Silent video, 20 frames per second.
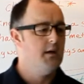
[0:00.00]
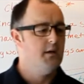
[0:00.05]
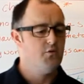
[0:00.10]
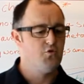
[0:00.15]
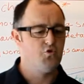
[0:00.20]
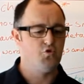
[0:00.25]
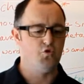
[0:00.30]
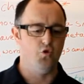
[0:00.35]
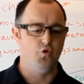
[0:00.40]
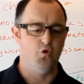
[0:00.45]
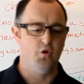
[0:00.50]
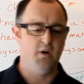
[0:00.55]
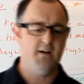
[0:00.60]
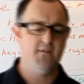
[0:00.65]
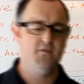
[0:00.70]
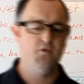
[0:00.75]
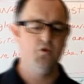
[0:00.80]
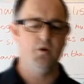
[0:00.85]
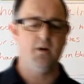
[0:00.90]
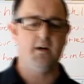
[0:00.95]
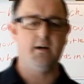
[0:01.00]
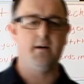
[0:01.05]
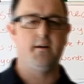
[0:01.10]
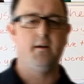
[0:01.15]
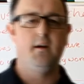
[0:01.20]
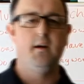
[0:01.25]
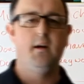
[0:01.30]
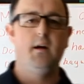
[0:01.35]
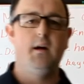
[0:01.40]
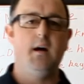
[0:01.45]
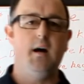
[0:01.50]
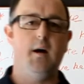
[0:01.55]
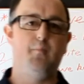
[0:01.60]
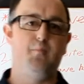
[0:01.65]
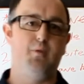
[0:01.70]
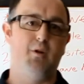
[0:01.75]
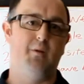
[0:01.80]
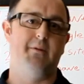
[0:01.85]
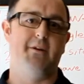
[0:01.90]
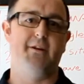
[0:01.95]
So if you are a
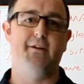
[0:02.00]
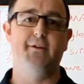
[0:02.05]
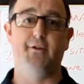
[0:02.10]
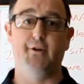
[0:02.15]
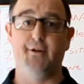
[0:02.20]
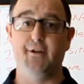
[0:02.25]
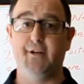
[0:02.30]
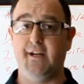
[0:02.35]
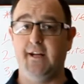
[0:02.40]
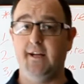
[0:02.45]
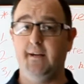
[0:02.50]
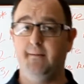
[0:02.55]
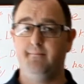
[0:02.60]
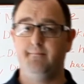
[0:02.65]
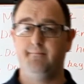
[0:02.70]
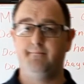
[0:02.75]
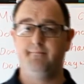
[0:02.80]
plumber in Dundee,